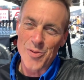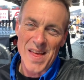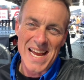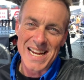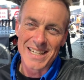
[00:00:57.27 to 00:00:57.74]

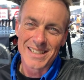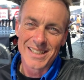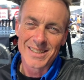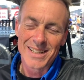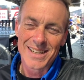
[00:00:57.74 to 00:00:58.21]
thing.
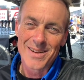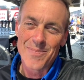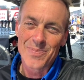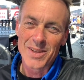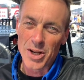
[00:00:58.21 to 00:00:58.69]

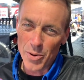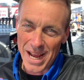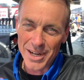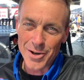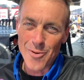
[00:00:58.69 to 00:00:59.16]
Go
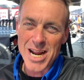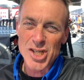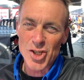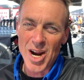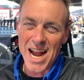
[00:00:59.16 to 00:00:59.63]
down the
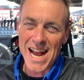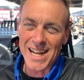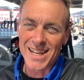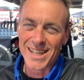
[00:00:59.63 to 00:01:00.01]
racetrack.